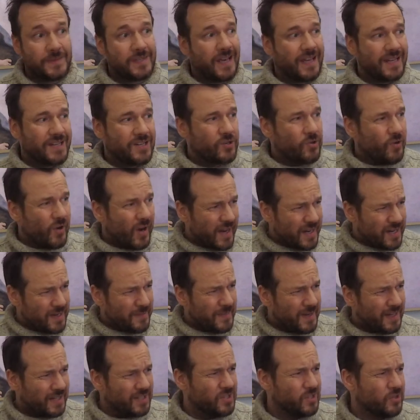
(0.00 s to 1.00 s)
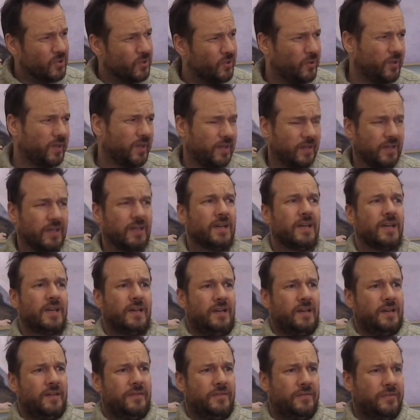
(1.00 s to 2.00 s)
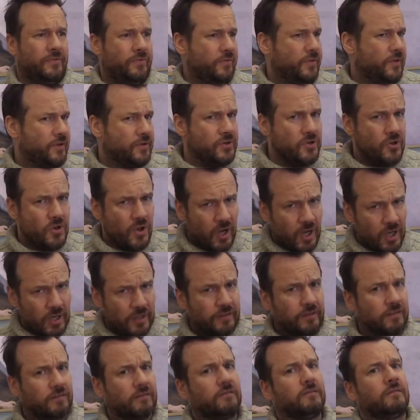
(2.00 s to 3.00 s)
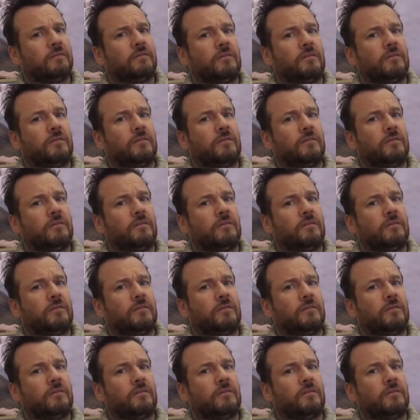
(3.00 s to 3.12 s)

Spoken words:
I try to make sure that there's not